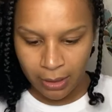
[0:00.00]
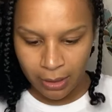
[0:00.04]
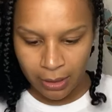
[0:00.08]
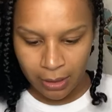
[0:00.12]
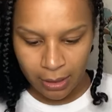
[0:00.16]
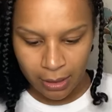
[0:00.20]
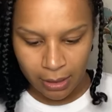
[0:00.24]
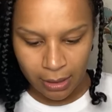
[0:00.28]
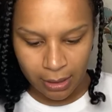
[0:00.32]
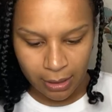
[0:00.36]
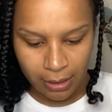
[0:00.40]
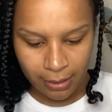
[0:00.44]

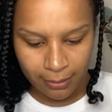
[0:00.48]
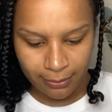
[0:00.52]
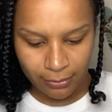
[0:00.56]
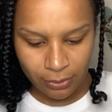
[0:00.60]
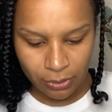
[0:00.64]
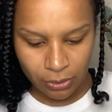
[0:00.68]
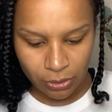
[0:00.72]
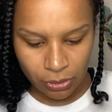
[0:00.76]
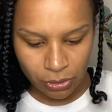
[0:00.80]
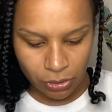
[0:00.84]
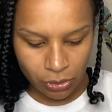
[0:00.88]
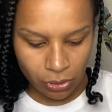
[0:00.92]

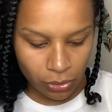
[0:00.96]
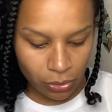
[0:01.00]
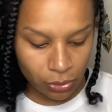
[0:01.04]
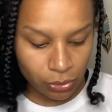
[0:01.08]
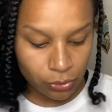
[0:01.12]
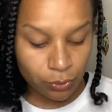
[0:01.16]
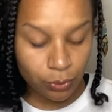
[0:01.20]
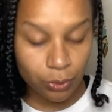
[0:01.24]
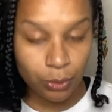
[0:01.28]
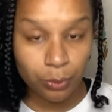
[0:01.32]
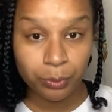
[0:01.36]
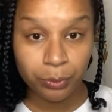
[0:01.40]
So those
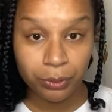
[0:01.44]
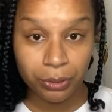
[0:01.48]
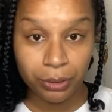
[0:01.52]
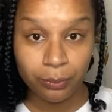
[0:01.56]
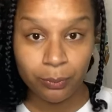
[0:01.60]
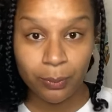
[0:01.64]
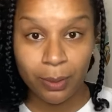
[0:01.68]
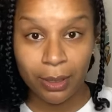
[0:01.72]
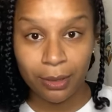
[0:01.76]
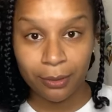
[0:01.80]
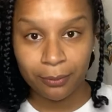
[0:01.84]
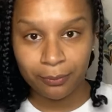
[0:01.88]
work really
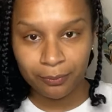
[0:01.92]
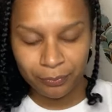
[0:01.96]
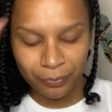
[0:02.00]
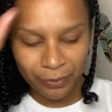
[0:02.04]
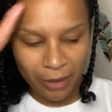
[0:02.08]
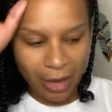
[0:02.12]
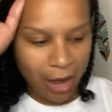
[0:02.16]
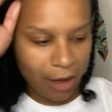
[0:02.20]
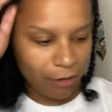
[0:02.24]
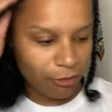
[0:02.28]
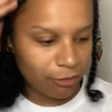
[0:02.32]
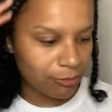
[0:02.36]
well.
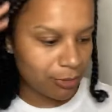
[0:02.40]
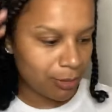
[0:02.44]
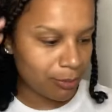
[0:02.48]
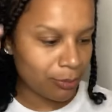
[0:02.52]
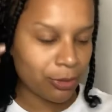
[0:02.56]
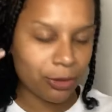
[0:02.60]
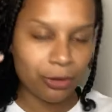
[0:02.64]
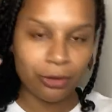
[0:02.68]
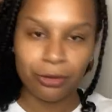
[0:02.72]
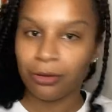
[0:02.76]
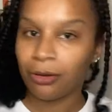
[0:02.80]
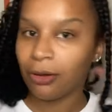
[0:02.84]
I remember
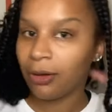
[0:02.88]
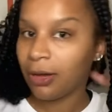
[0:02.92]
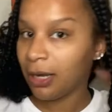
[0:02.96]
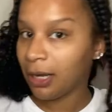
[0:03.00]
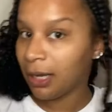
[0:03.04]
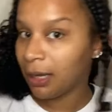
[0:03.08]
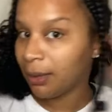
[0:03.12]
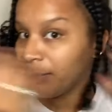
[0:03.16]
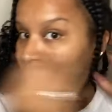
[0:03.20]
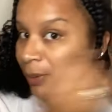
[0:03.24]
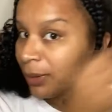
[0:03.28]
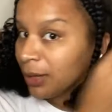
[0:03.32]
growing
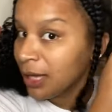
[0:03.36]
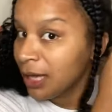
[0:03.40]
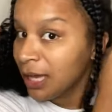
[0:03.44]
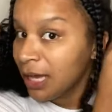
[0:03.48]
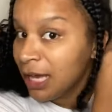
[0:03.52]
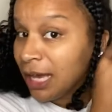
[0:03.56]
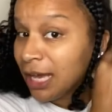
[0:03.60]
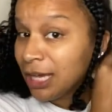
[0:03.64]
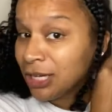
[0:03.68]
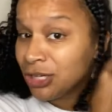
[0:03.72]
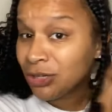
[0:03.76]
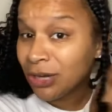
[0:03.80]
up
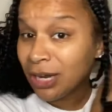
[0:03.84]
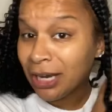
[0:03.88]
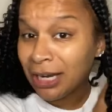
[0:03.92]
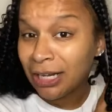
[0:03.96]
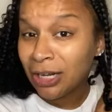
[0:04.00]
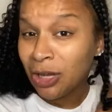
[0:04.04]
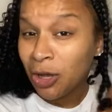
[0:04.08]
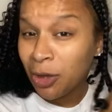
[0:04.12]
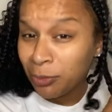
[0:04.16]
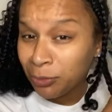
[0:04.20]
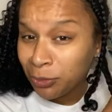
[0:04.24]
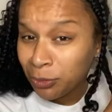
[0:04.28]
trying to
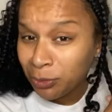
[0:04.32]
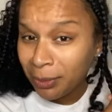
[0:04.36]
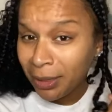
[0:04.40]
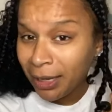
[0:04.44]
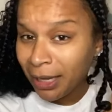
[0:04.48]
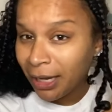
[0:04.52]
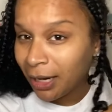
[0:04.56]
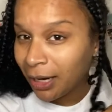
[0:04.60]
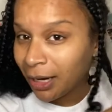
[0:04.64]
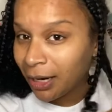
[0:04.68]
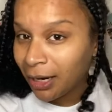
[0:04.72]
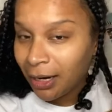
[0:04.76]
comb through my
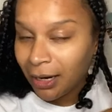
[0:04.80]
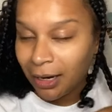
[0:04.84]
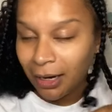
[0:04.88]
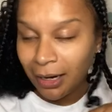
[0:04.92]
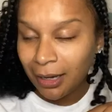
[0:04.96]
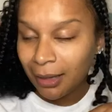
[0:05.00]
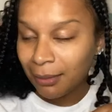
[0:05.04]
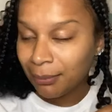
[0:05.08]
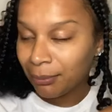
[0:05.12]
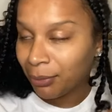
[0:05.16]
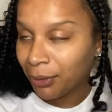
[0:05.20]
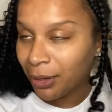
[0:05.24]
hair
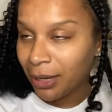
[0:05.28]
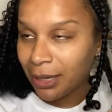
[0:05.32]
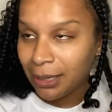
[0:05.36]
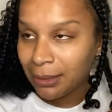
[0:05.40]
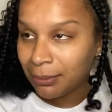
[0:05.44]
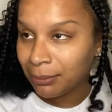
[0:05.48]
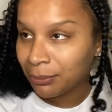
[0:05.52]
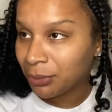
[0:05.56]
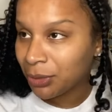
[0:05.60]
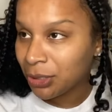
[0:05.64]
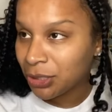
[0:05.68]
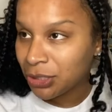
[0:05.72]
and breaking
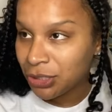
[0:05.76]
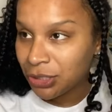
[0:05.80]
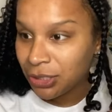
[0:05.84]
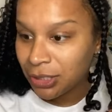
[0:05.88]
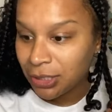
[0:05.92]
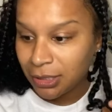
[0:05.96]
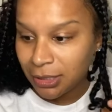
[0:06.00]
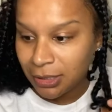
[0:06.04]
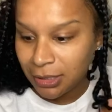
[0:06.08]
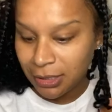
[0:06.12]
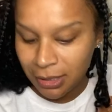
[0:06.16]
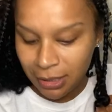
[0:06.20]

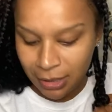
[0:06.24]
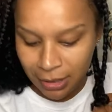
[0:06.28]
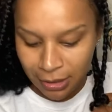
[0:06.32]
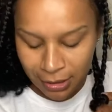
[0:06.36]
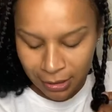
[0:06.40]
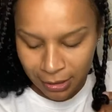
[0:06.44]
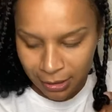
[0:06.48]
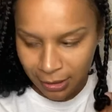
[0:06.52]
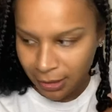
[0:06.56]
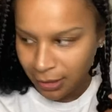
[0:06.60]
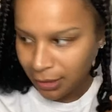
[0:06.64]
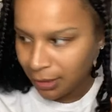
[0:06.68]
brushes
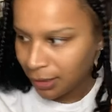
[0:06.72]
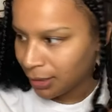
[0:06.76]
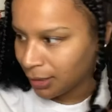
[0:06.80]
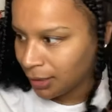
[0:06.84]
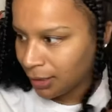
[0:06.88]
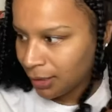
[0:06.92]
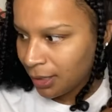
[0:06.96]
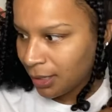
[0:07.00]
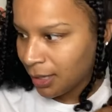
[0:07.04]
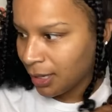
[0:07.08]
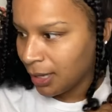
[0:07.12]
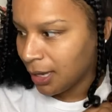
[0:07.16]

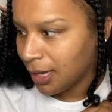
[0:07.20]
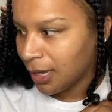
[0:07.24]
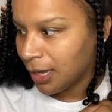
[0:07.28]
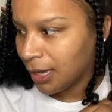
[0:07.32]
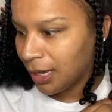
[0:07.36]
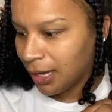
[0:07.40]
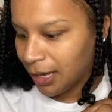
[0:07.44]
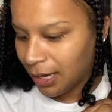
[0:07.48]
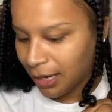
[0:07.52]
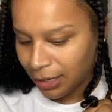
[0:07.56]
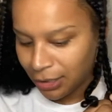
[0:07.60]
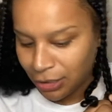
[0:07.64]

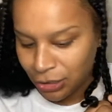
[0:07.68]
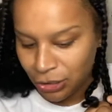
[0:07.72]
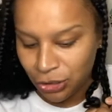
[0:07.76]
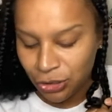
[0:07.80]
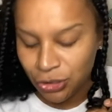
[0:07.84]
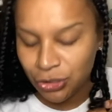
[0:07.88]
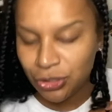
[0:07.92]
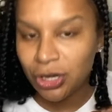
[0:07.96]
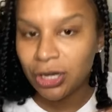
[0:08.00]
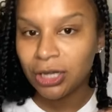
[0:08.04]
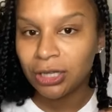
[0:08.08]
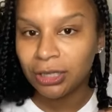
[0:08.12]
and
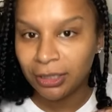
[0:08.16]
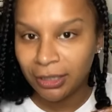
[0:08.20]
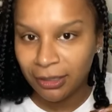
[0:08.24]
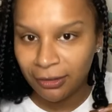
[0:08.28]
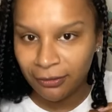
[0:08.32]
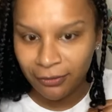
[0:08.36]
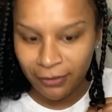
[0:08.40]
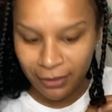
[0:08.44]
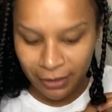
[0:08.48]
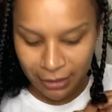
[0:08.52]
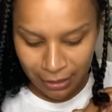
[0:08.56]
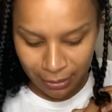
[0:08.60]
struggling
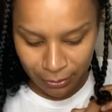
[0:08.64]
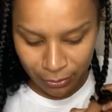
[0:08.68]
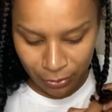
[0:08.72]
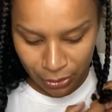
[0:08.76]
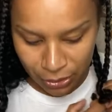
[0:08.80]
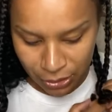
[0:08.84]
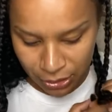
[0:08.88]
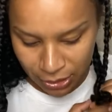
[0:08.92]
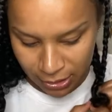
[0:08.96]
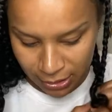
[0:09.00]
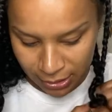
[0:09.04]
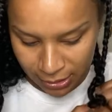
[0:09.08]
finding
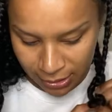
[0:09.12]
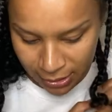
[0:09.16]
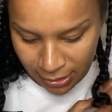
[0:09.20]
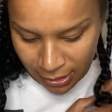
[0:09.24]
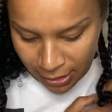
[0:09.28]
brushes.